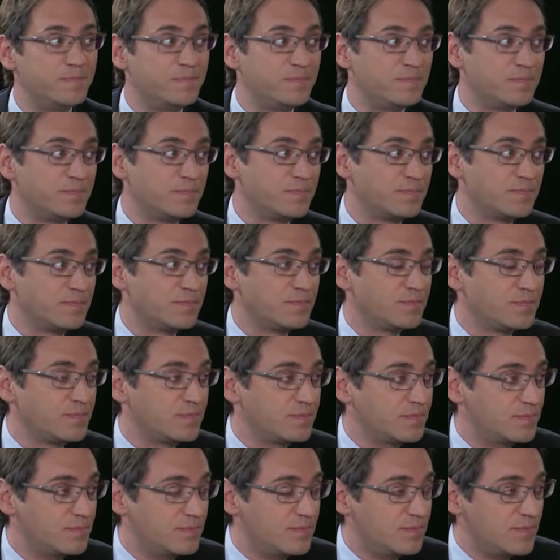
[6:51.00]
Okay,
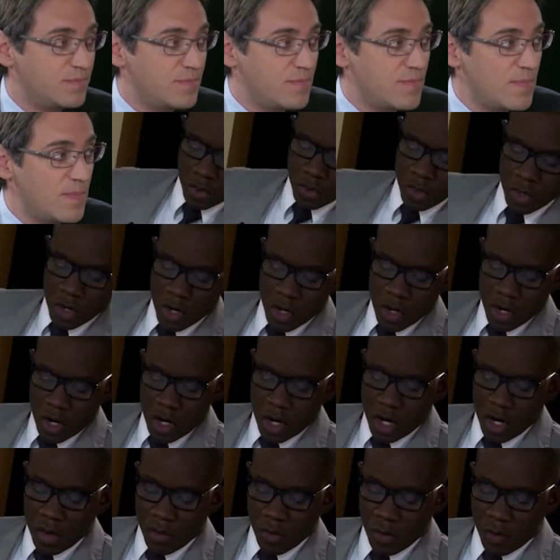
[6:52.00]
great. So
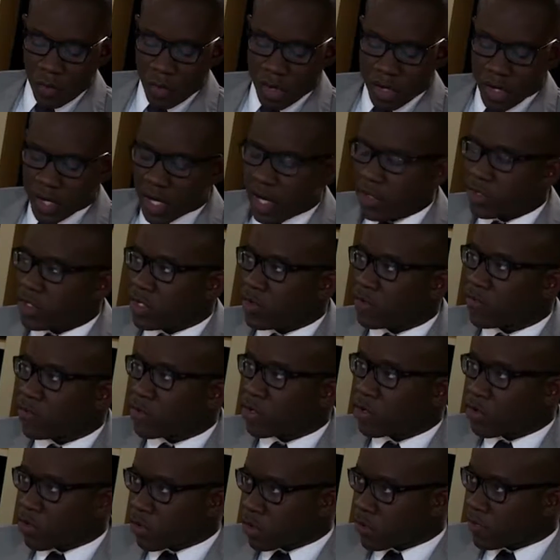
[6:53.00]
when accounting for
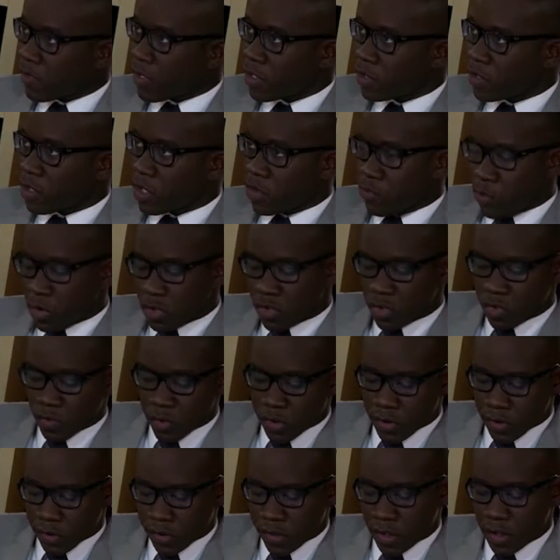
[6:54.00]
cross-factor exposure,
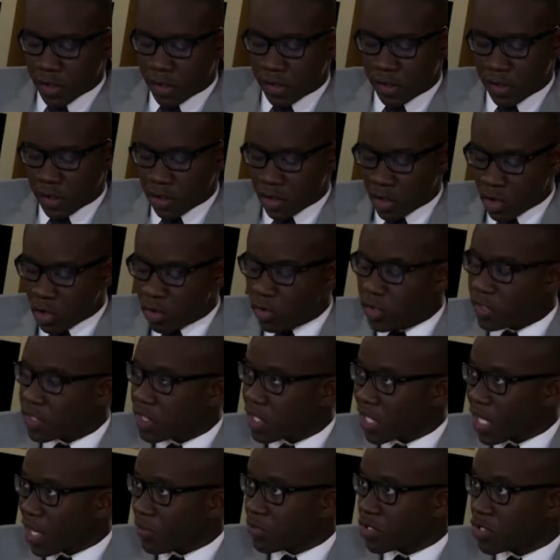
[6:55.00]
what you're saying is that the goal is to
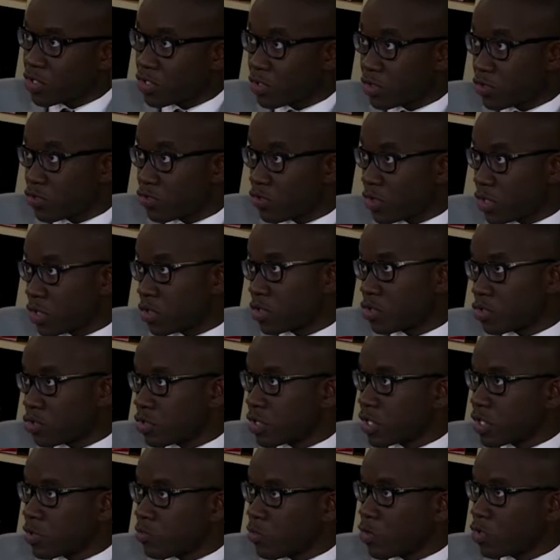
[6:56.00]
capture the residual
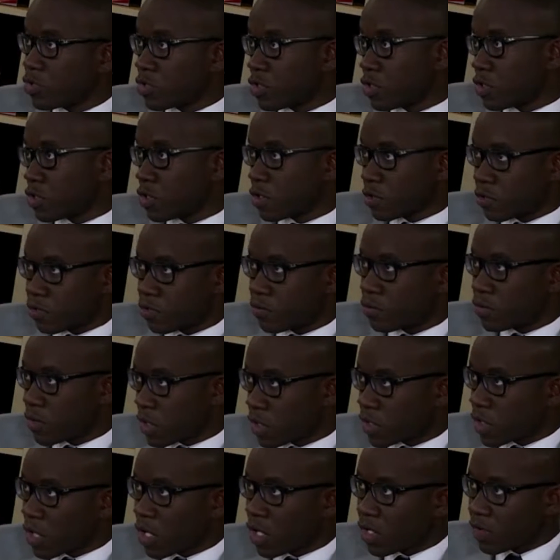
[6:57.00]
exposure to
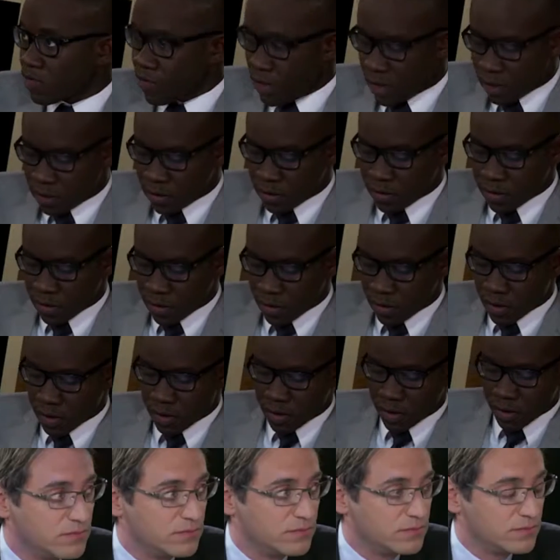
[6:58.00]
desired factors,
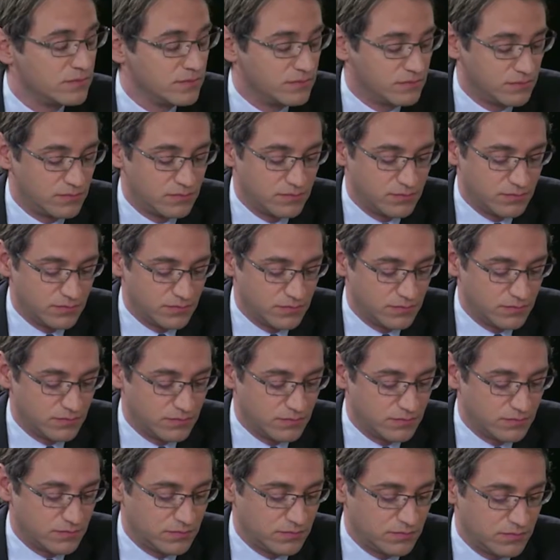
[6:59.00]
essentially.
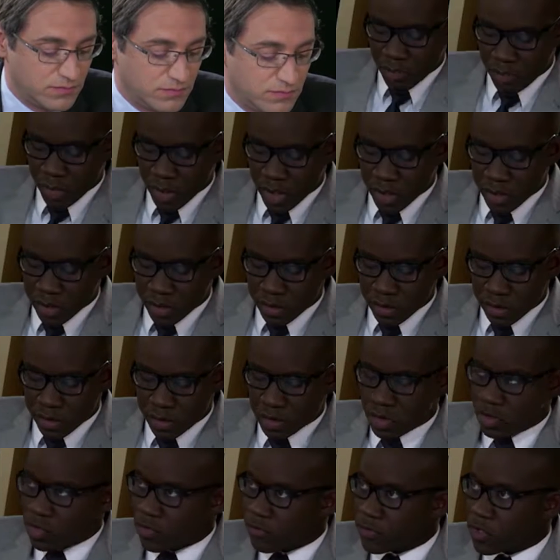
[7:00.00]
But
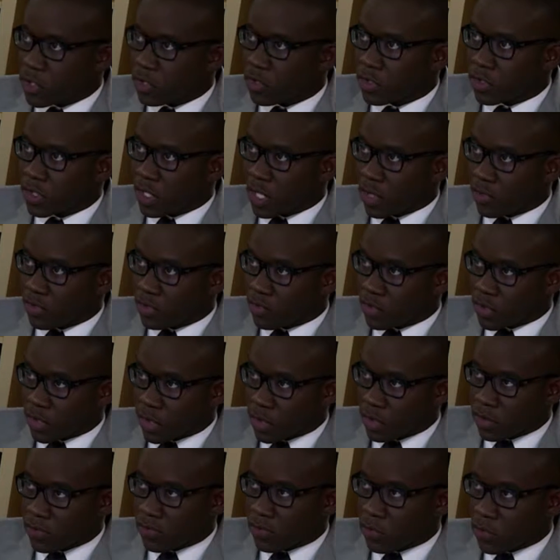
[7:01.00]
you've shown us now the
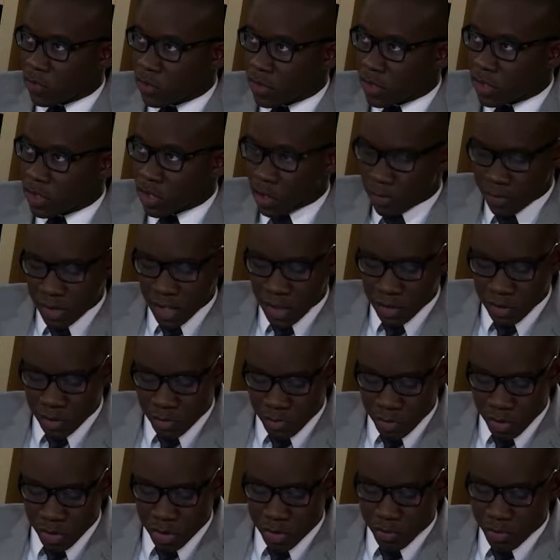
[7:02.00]
results for the top-down
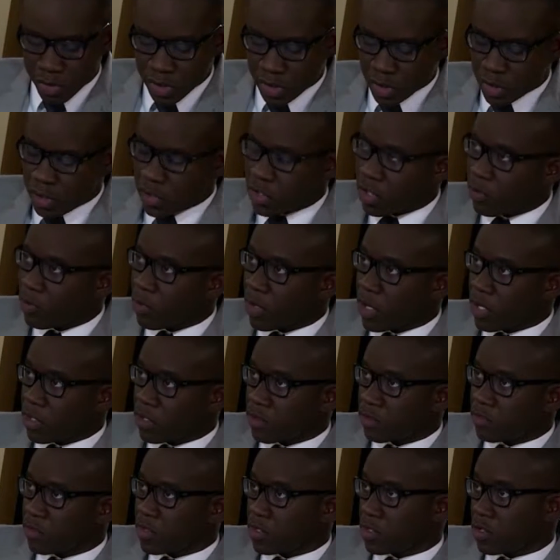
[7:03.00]
approach, but did you compare
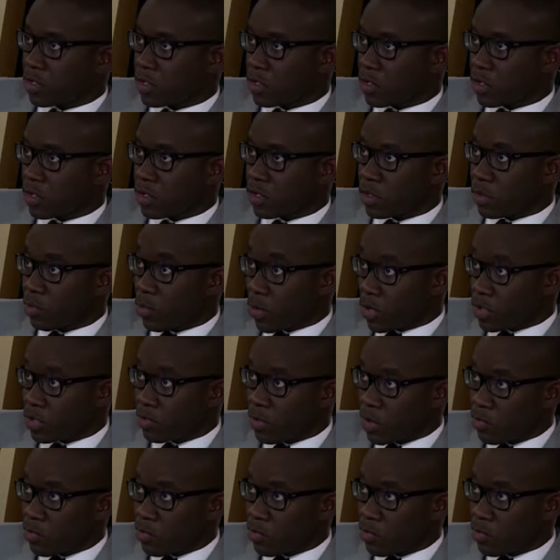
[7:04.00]
them to the bottom-up